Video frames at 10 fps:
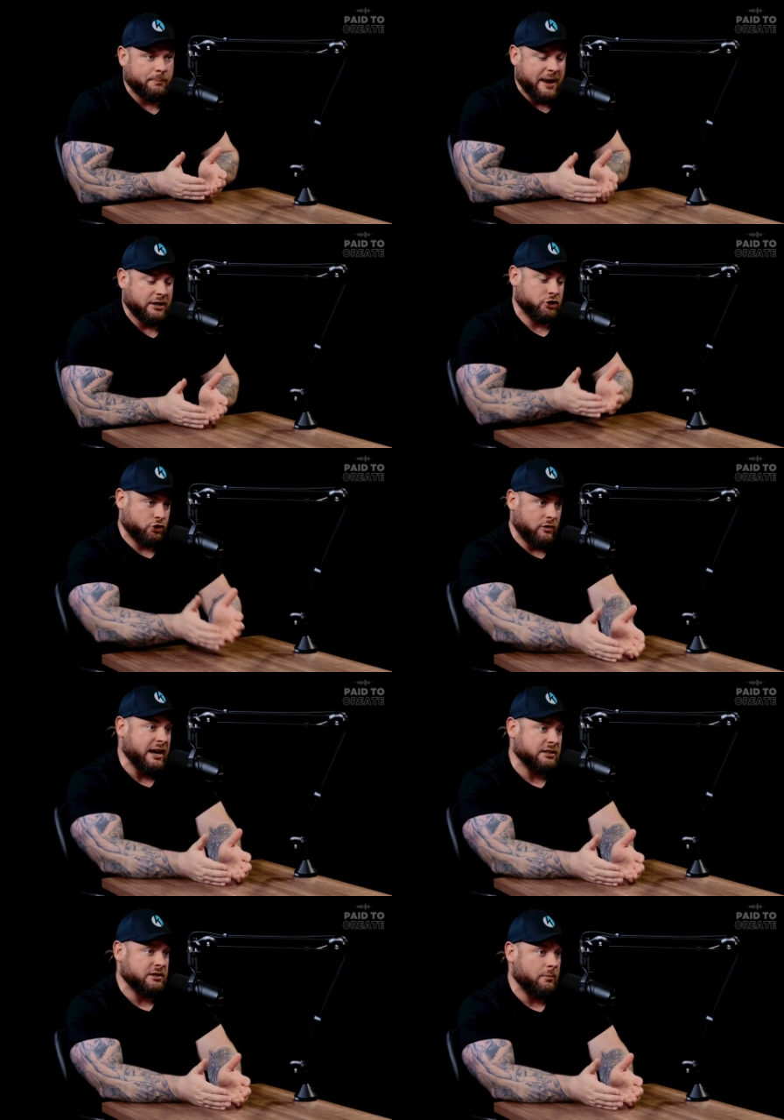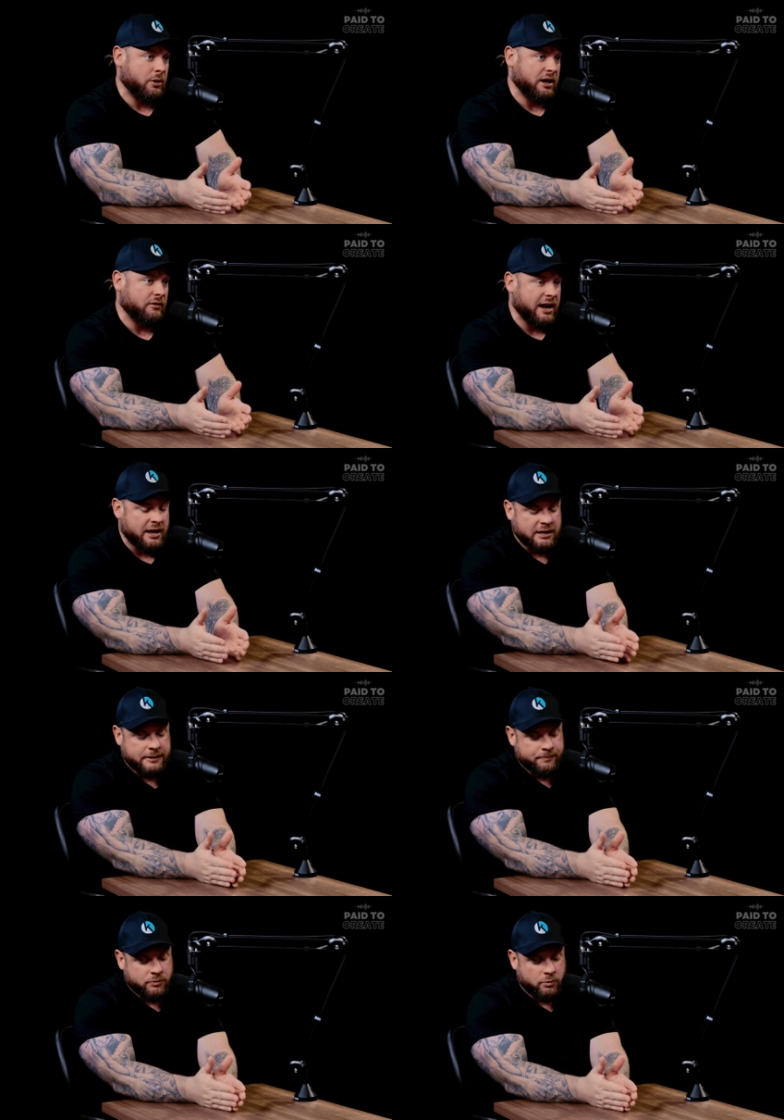paid to train somebody right
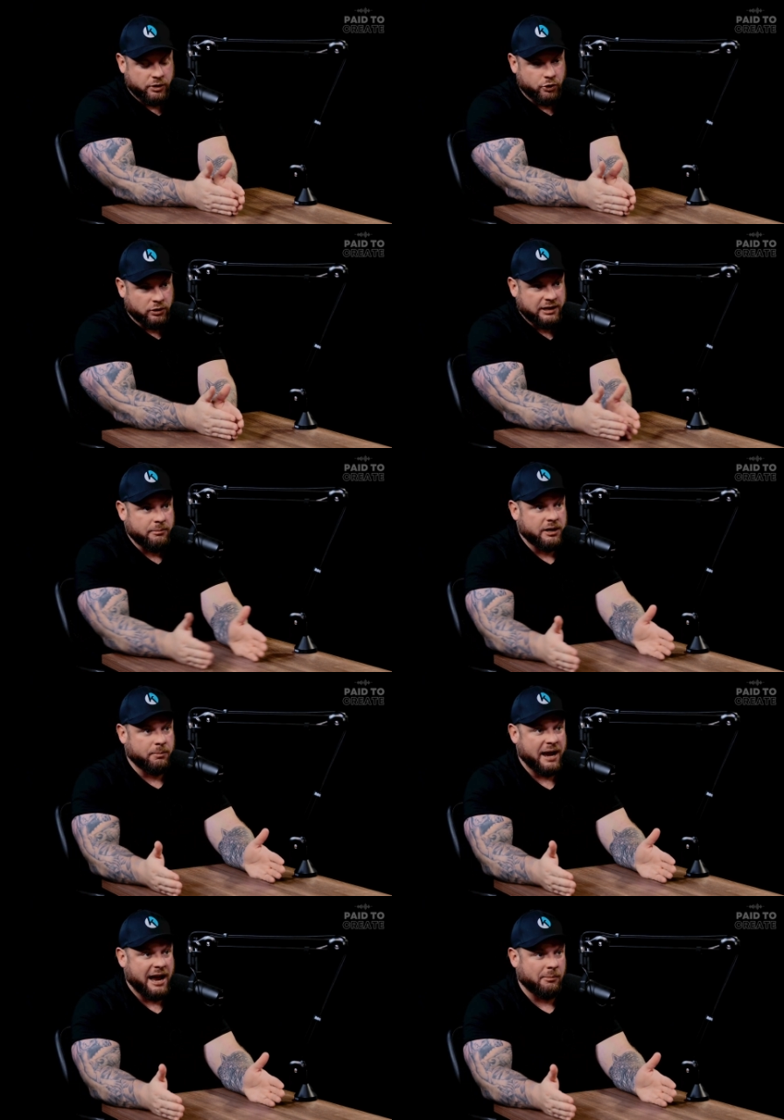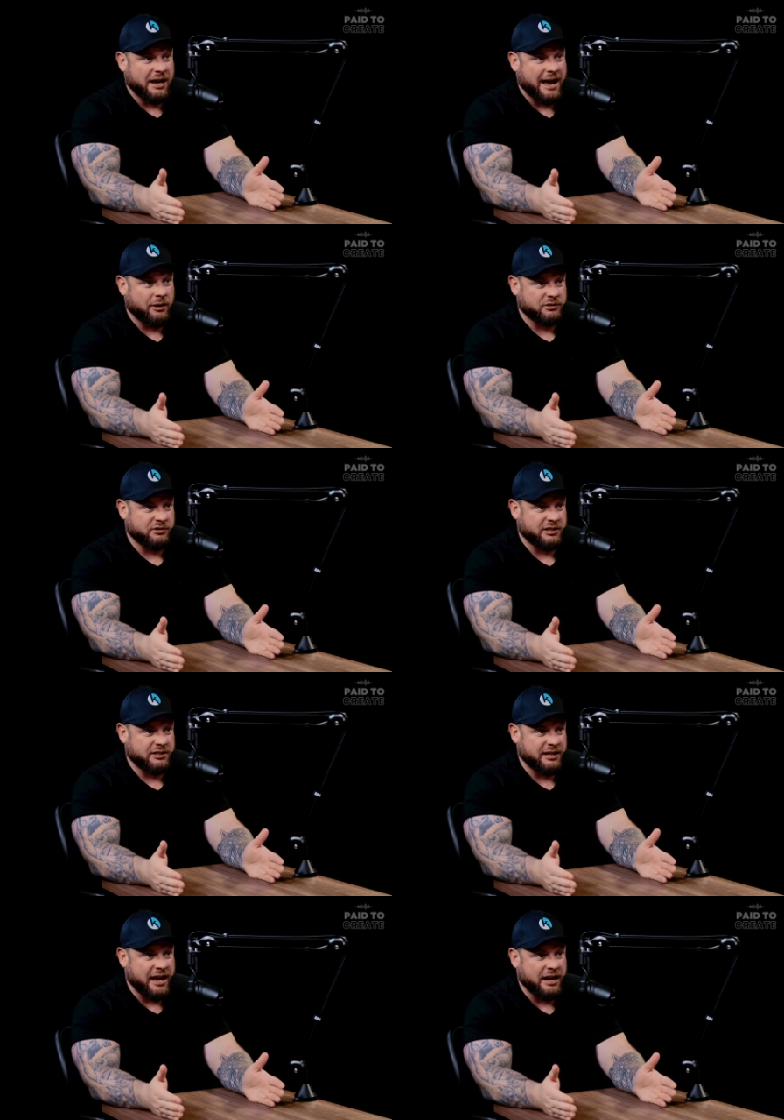well, you're limited by how many hours are in
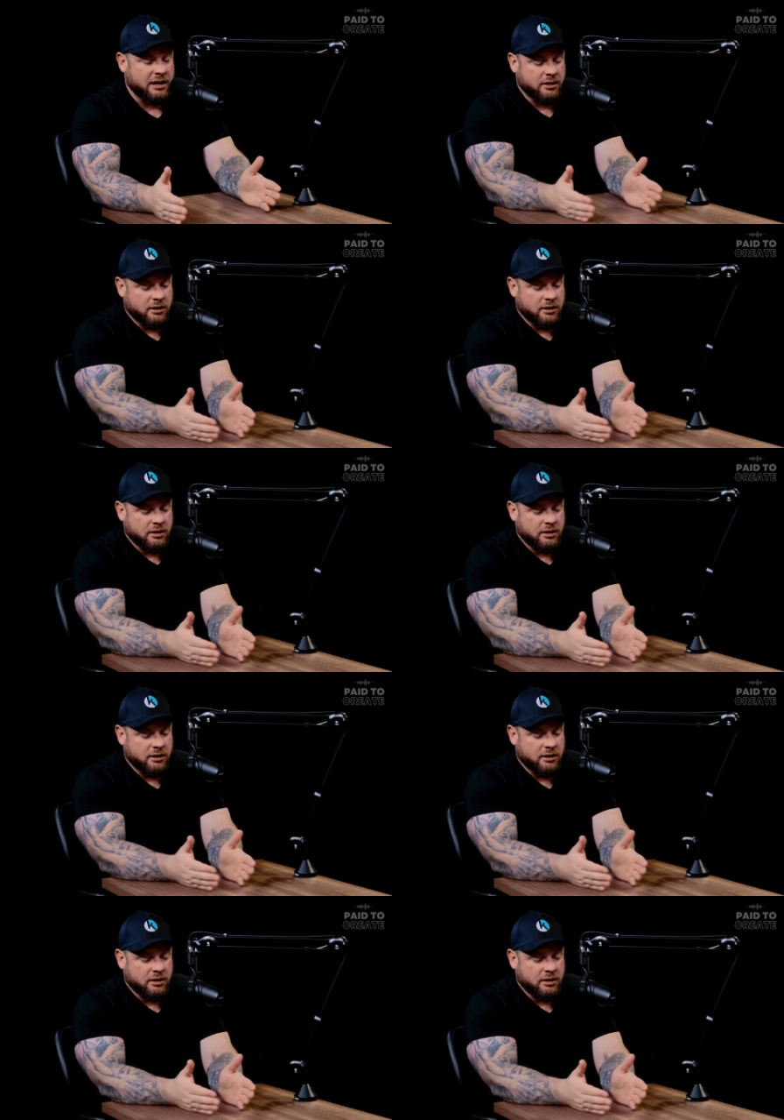the day.